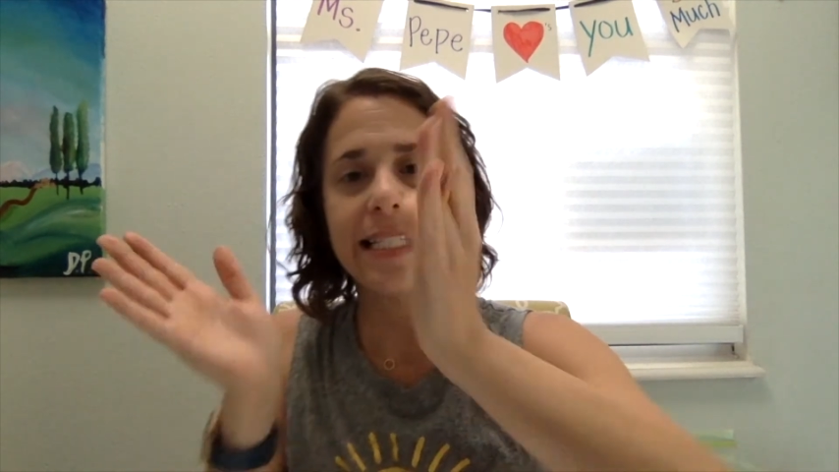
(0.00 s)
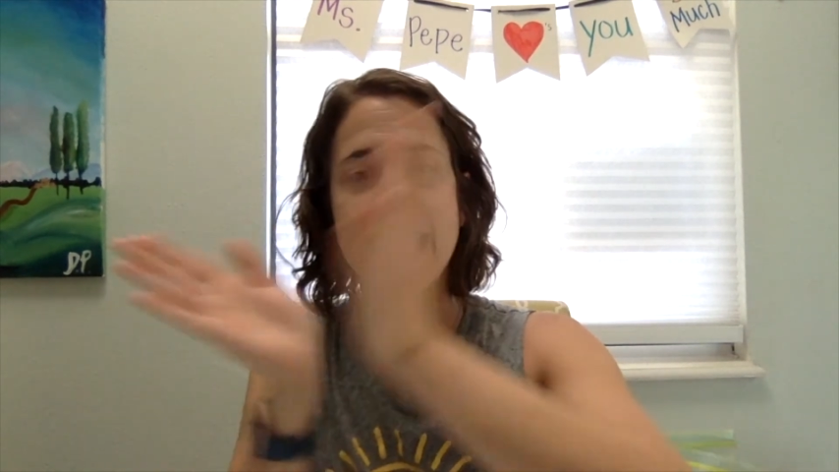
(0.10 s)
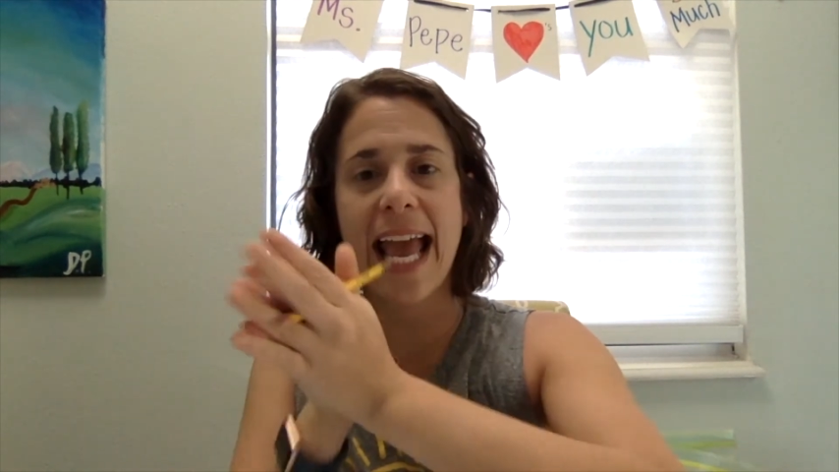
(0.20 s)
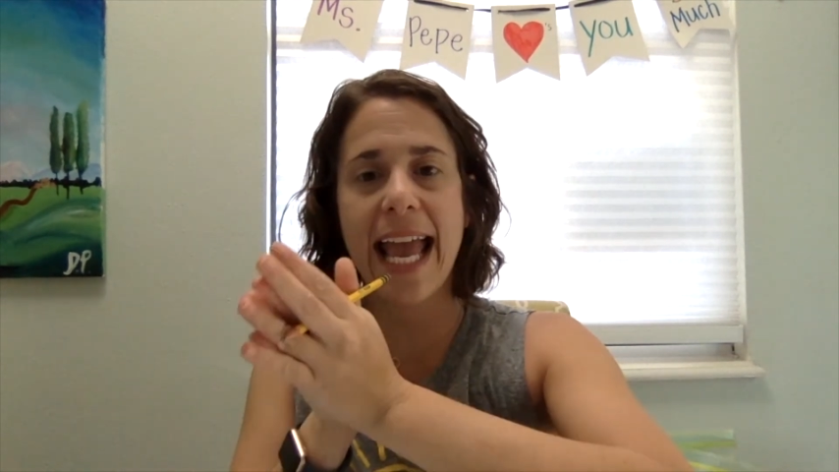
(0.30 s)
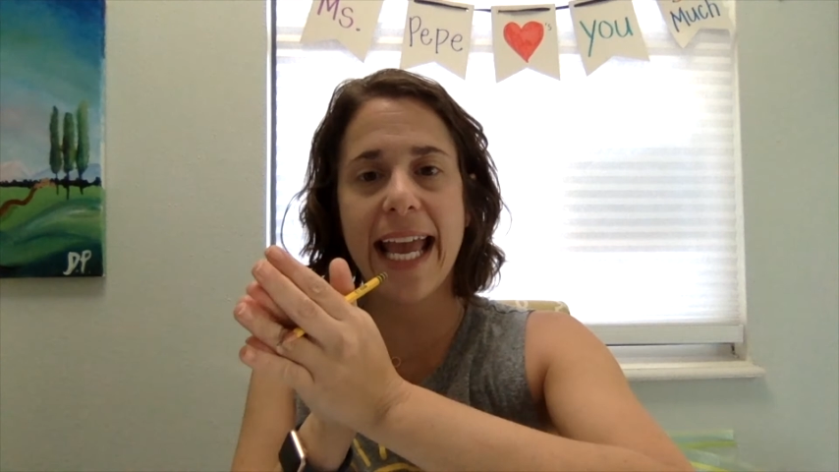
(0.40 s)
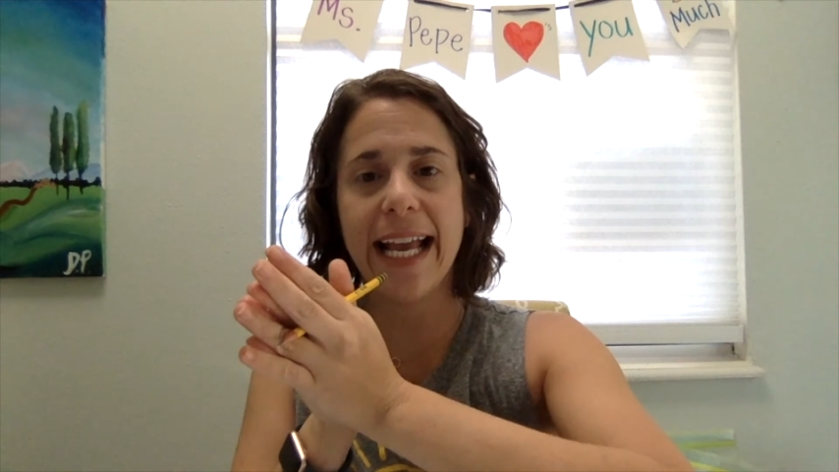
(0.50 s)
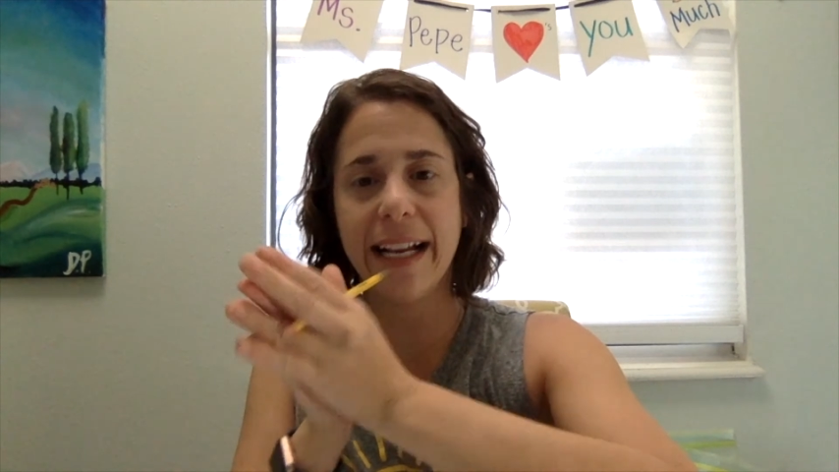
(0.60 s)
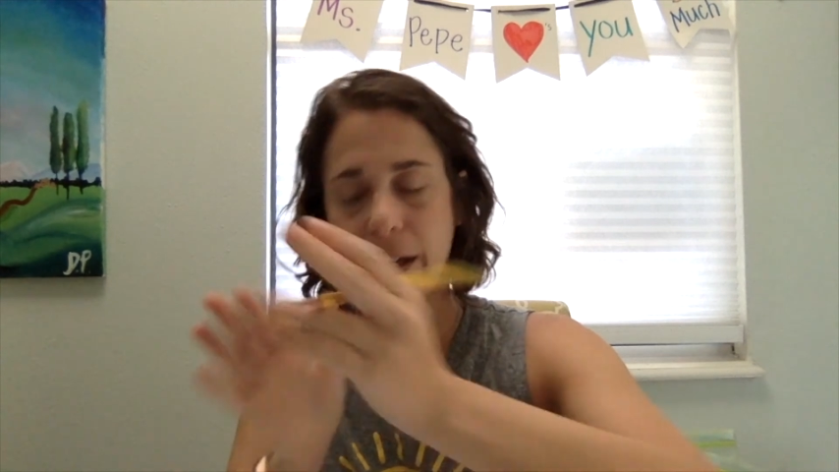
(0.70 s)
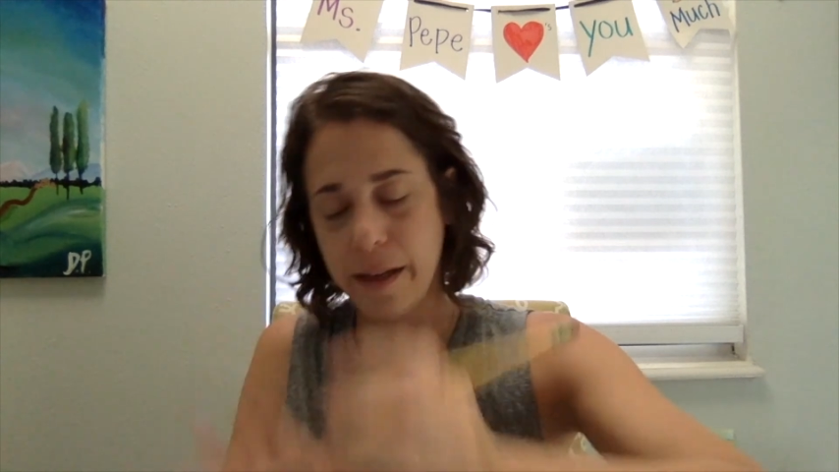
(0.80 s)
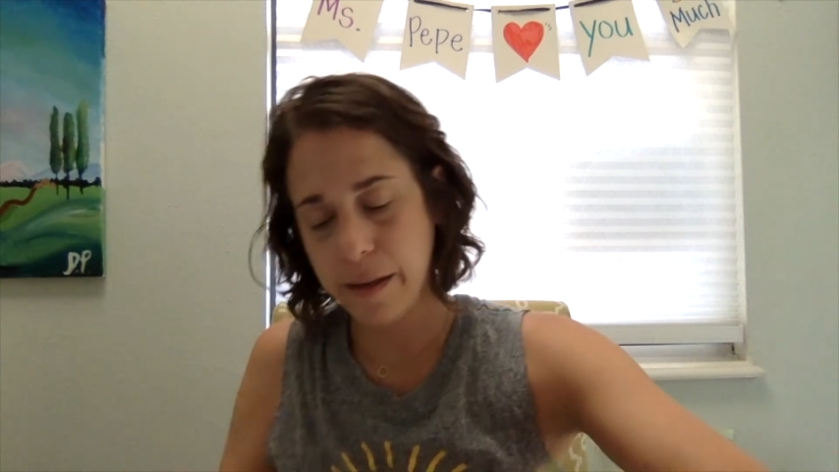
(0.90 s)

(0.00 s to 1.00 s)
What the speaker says: Tang.